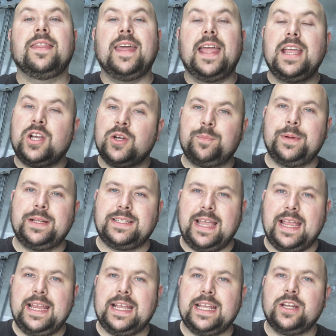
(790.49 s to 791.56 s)
they could be
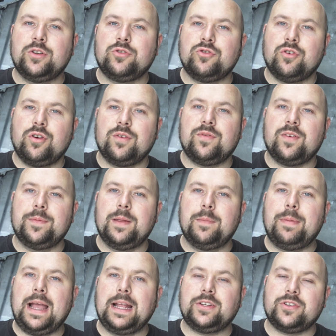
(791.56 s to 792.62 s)
taking a draw from the
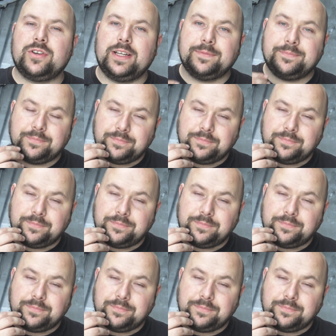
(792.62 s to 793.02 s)
battery.